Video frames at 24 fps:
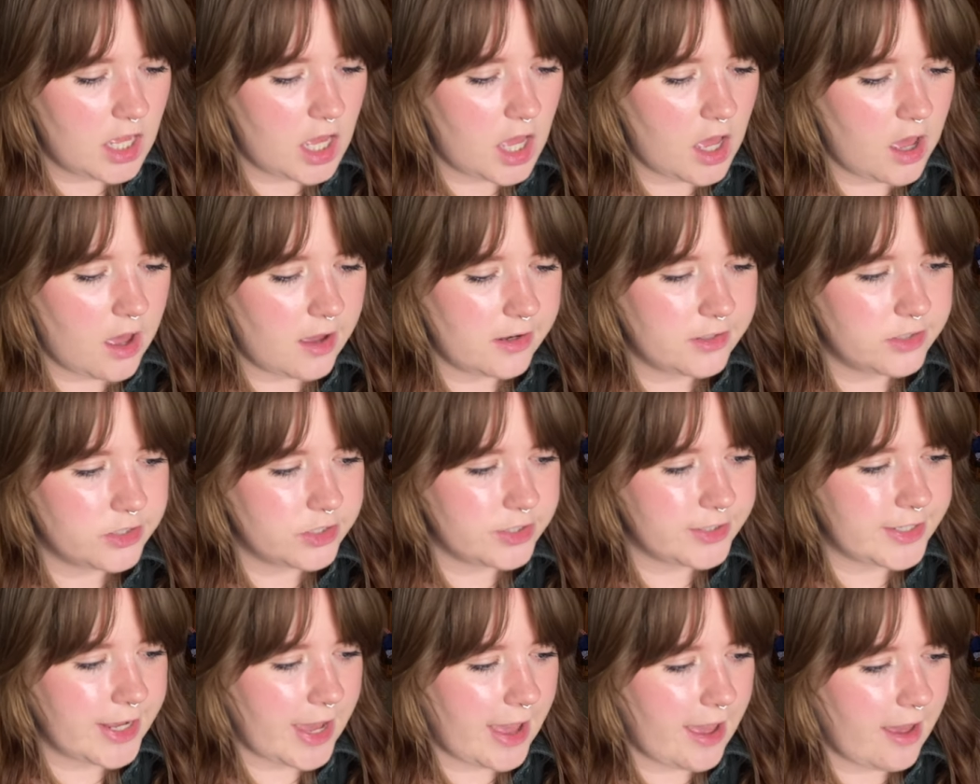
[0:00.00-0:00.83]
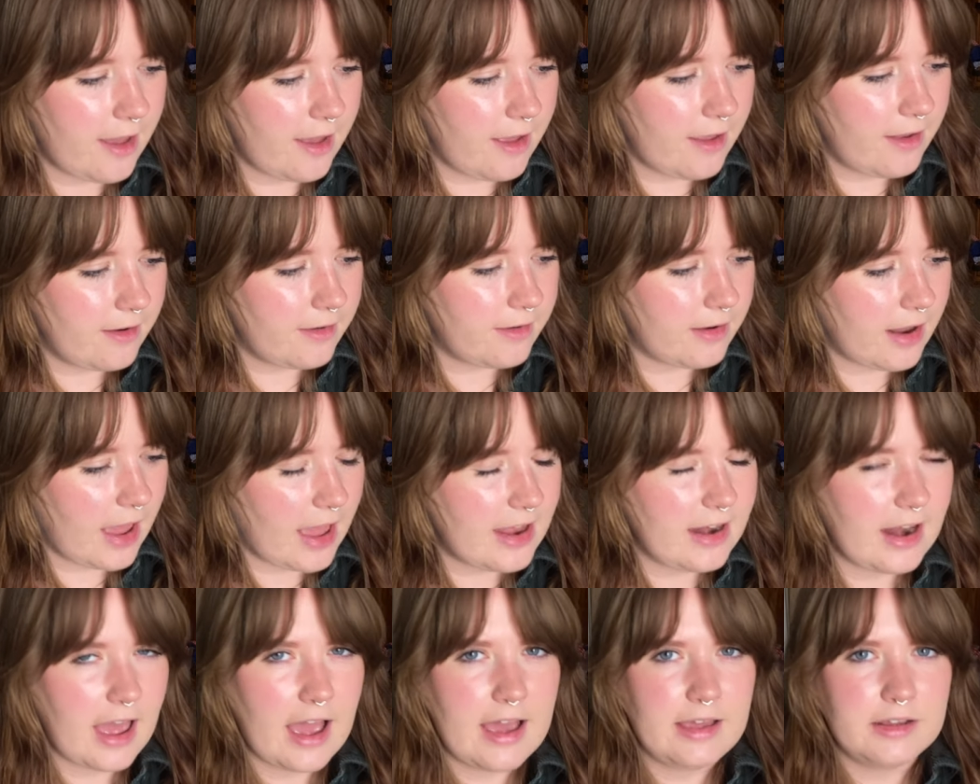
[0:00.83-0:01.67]
under 10,
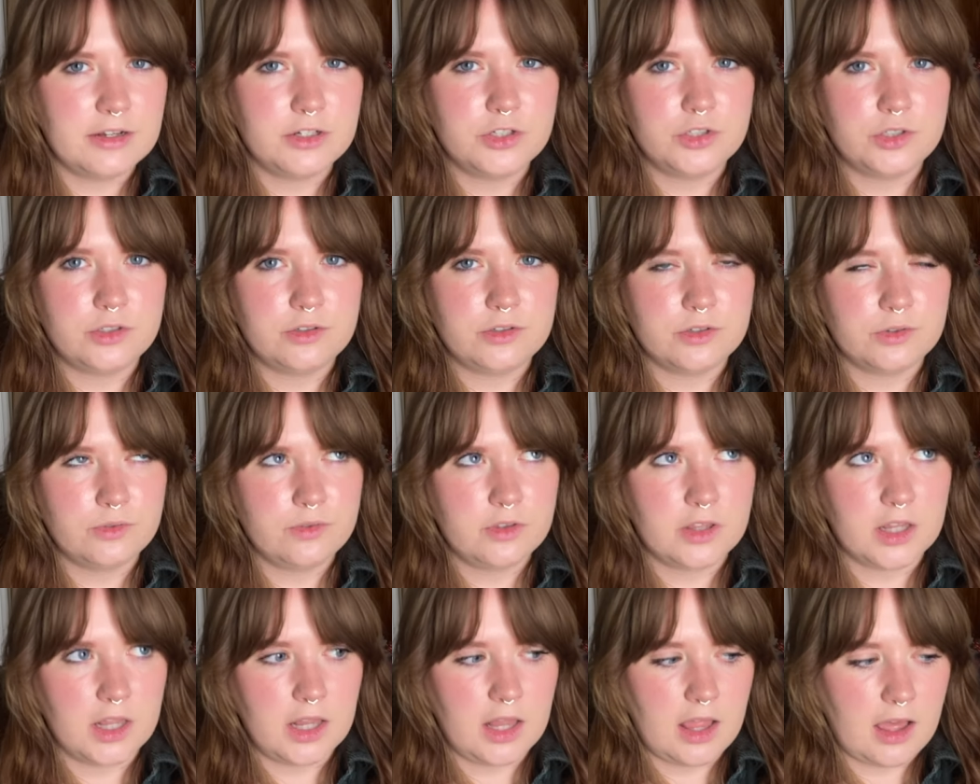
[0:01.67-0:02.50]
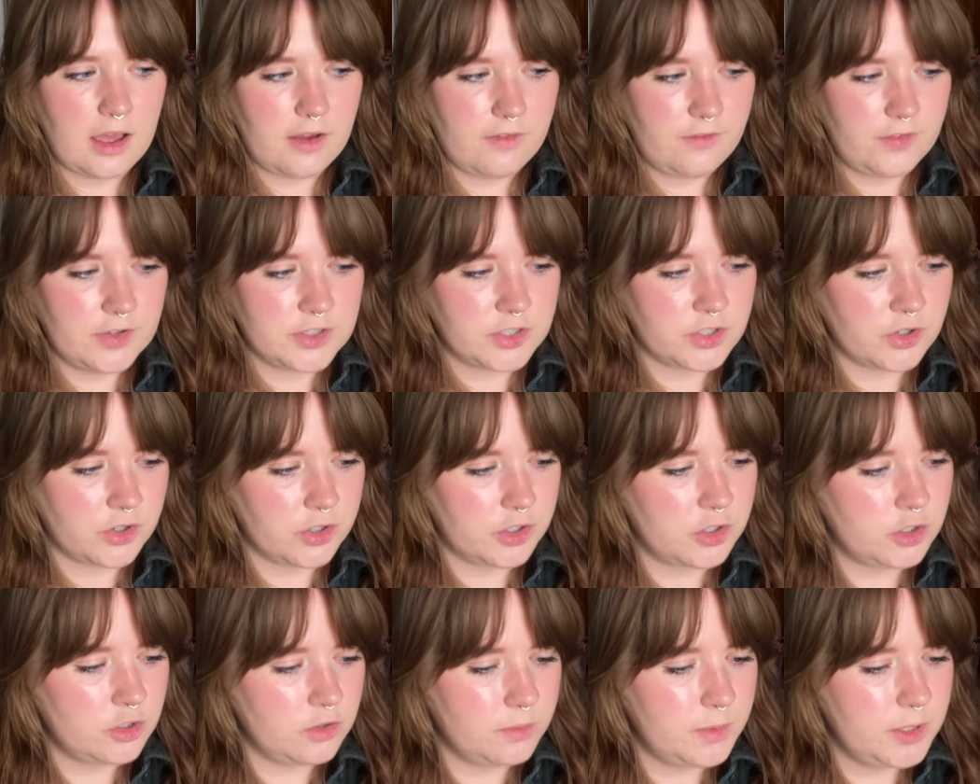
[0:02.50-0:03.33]
and I don't love
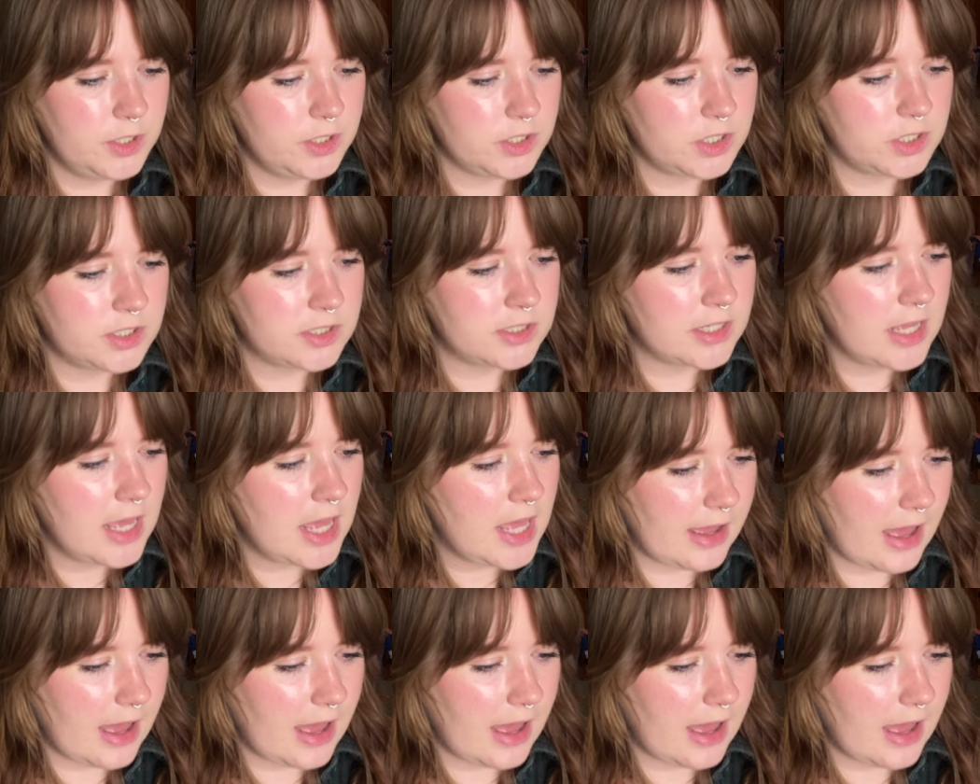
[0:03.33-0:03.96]
historical books.